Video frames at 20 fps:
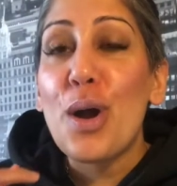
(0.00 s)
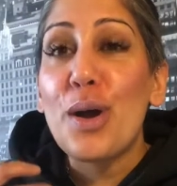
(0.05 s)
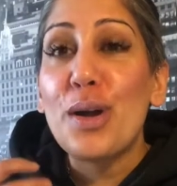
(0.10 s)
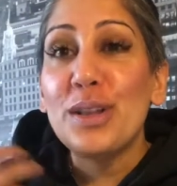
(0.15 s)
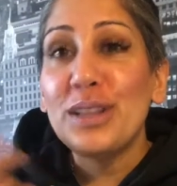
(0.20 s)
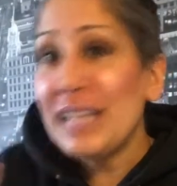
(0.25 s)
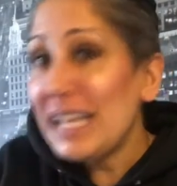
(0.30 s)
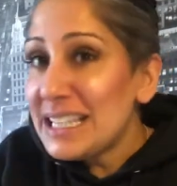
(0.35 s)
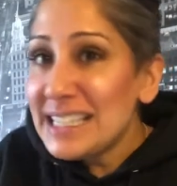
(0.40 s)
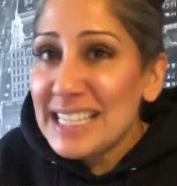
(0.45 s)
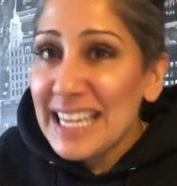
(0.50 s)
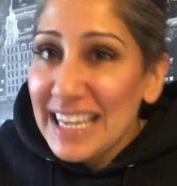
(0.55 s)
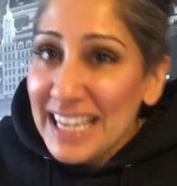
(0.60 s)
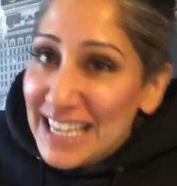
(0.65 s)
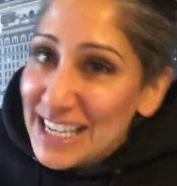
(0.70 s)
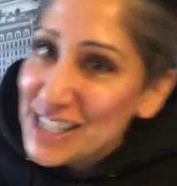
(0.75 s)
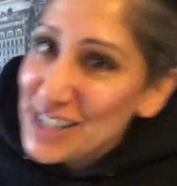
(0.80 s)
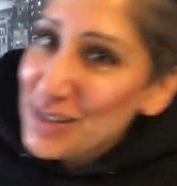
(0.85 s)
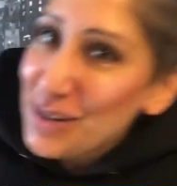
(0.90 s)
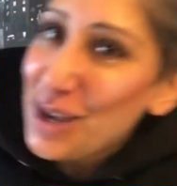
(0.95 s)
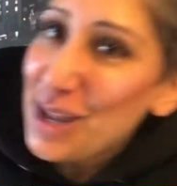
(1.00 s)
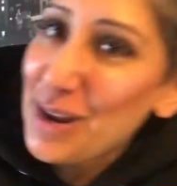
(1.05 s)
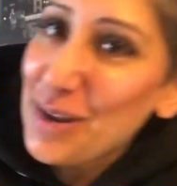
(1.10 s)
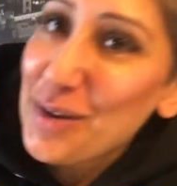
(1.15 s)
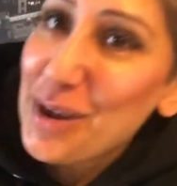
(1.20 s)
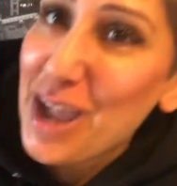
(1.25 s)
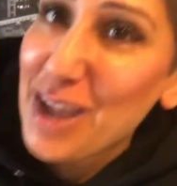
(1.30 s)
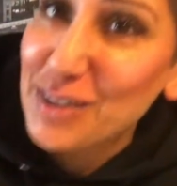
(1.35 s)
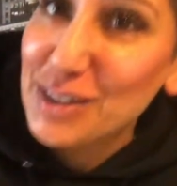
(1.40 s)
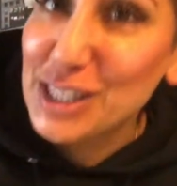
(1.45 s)
let's get into it.
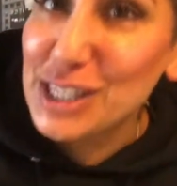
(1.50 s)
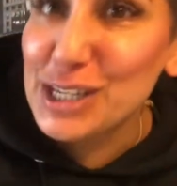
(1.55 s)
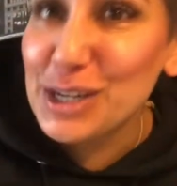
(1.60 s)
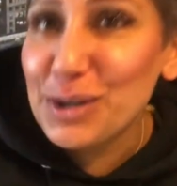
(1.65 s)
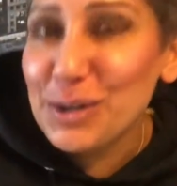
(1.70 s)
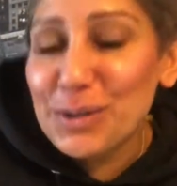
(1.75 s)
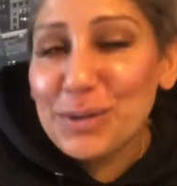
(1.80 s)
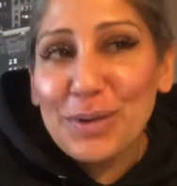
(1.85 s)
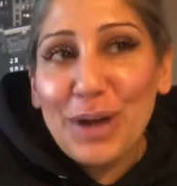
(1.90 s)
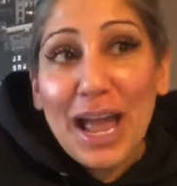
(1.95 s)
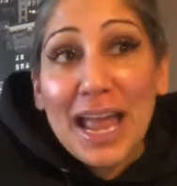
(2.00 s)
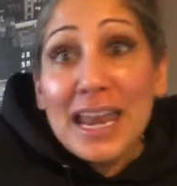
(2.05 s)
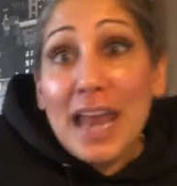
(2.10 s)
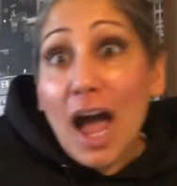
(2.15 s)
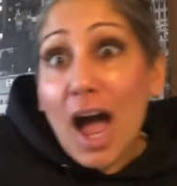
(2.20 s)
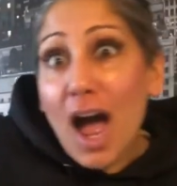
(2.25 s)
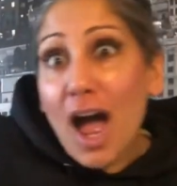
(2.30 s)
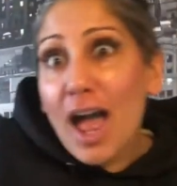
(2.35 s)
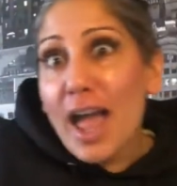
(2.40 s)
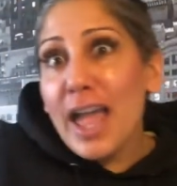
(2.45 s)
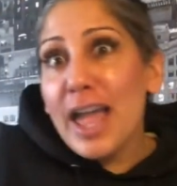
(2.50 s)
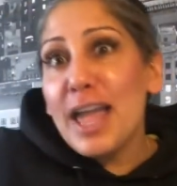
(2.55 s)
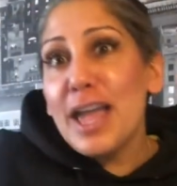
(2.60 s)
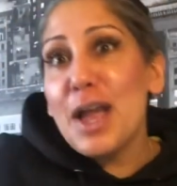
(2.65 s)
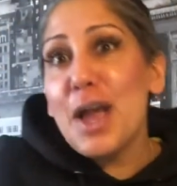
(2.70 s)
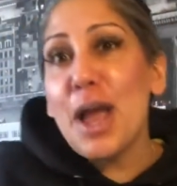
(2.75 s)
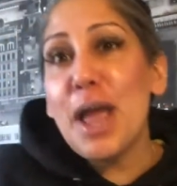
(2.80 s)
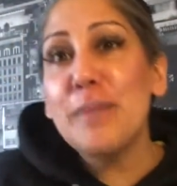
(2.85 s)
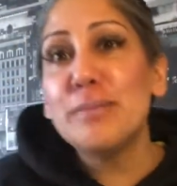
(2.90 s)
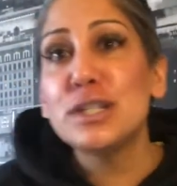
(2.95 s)
Okay, so, and
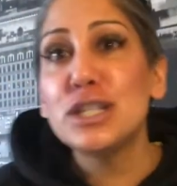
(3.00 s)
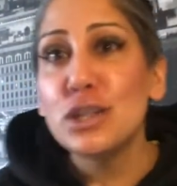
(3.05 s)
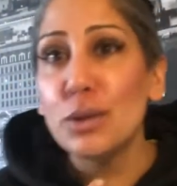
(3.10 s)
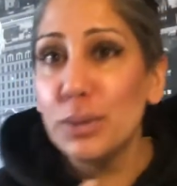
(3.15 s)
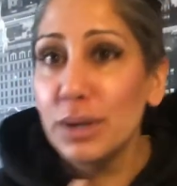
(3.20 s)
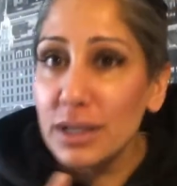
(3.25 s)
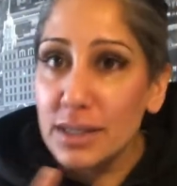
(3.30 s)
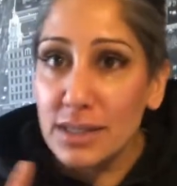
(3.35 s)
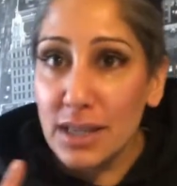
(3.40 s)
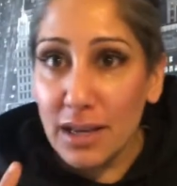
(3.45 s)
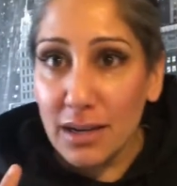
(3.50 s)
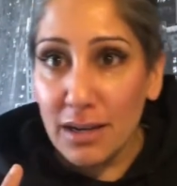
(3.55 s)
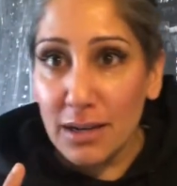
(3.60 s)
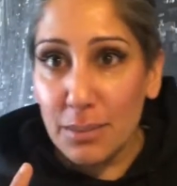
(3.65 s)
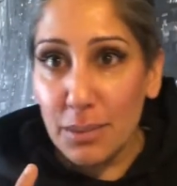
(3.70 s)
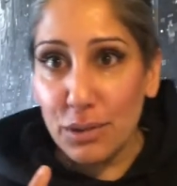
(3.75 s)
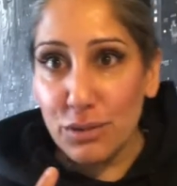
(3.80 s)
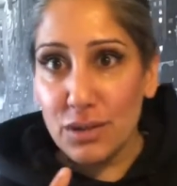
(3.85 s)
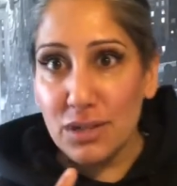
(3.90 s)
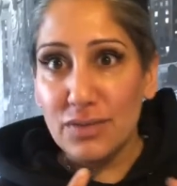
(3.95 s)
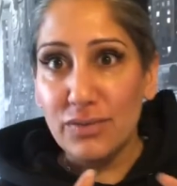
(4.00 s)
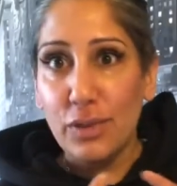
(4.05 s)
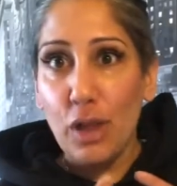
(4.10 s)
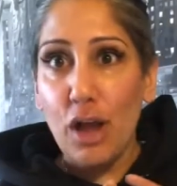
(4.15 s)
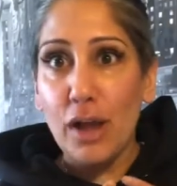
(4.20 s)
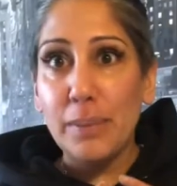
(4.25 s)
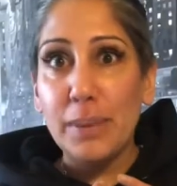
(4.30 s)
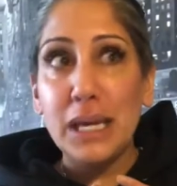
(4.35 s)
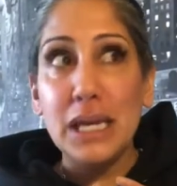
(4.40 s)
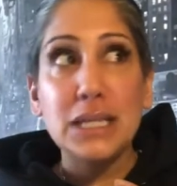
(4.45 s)
I am so excited about this
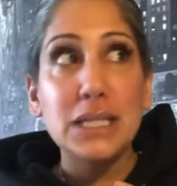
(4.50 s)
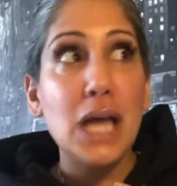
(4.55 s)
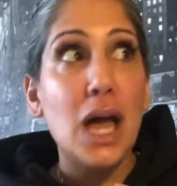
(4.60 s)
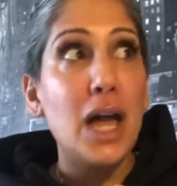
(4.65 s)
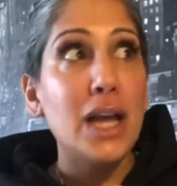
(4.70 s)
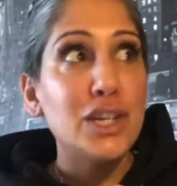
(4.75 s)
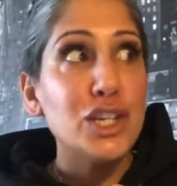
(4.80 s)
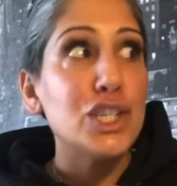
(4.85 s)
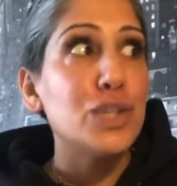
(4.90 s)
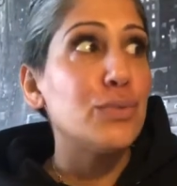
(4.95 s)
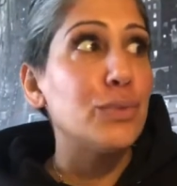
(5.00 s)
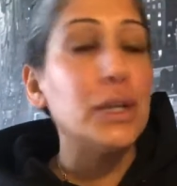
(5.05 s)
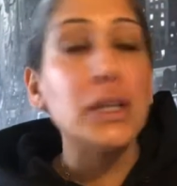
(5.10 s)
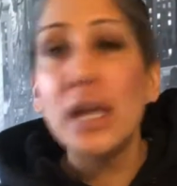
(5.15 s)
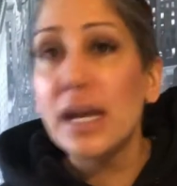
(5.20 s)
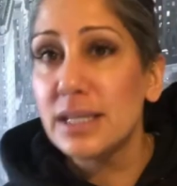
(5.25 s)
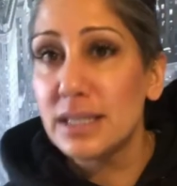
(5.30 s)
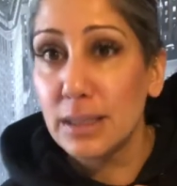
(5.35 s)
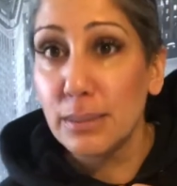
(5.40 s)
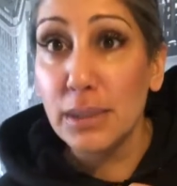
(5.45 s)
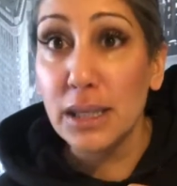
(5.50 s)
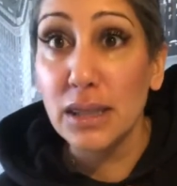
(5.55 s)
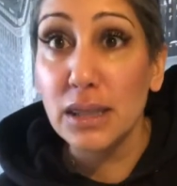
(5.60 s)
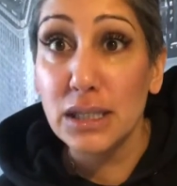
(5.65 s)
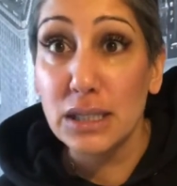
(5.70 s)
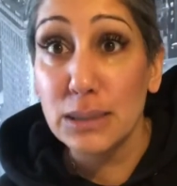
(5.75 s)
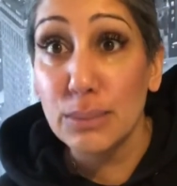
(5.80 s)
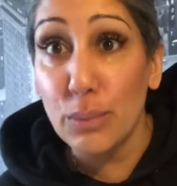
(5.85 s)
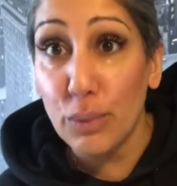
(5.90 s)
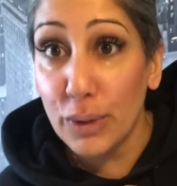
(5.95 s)
vlog because I just realized something
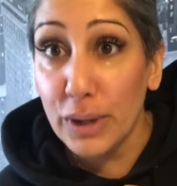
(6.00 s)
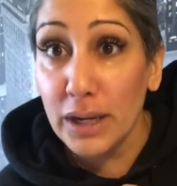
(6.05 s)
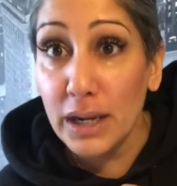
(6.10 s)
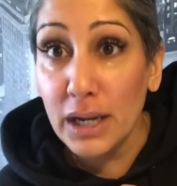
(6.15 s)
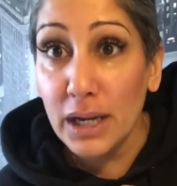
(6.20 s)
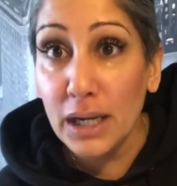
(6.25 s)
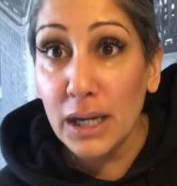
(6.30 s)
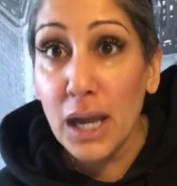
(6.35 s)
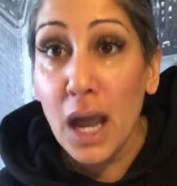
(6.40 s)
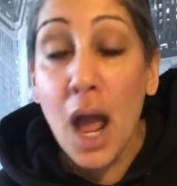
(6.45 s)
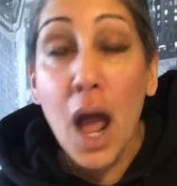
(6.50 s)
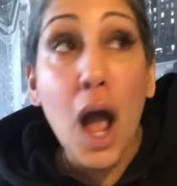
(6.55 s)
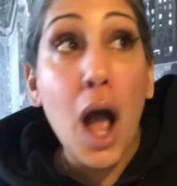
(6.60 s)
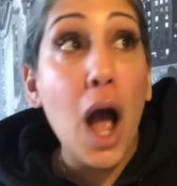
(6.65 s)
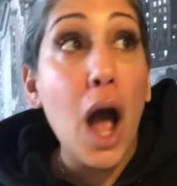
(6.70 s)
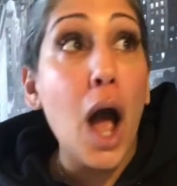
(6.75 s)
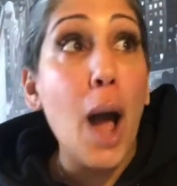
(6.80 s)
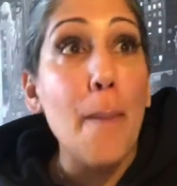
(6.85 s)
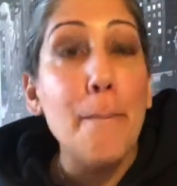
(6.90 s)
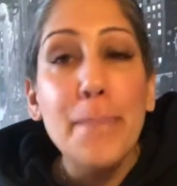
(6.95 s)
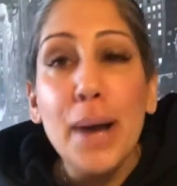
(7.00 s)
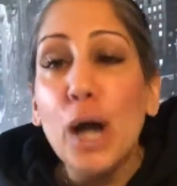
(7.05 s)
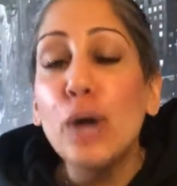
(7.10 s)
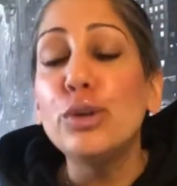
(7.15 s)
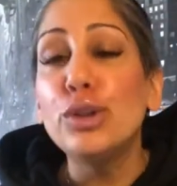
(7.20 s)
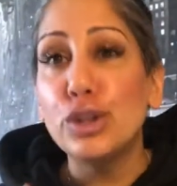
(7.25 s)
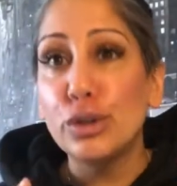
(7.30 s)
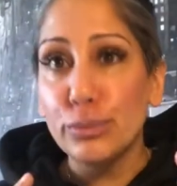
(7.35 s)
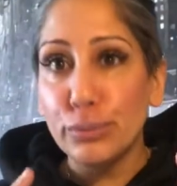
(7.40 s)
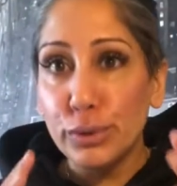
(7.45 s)
this morning
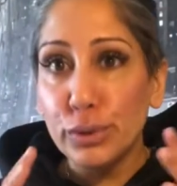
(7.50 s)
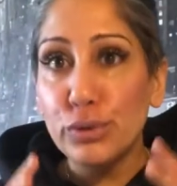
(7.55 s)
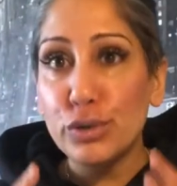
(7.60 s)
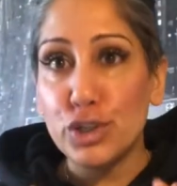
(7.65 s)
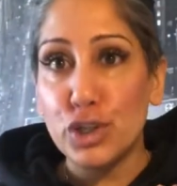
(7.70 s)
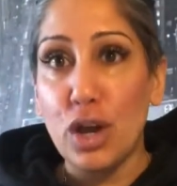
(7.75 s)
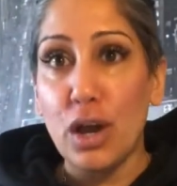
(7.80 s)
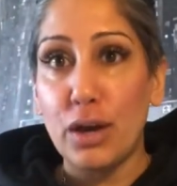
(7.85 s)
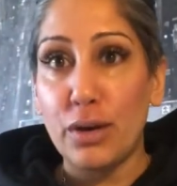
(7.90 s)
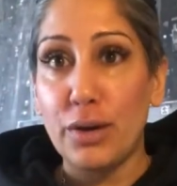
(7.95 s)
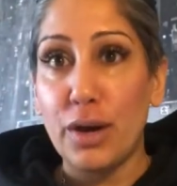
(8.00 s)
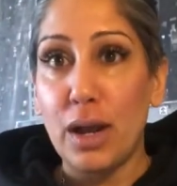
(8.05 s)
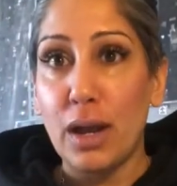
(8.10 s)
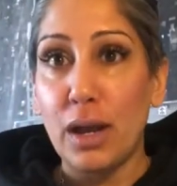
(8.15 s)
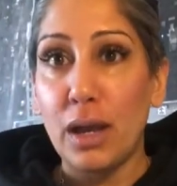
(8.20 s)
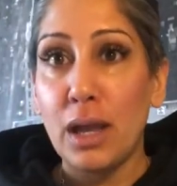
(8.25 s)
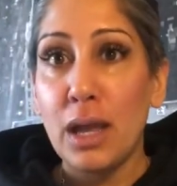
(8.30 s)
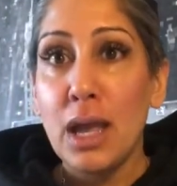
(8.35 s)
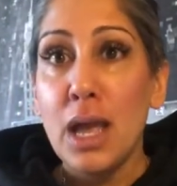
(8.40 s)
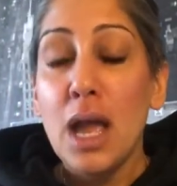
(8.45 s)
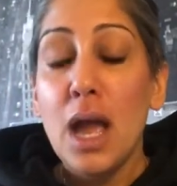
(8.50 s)
about the root chakra.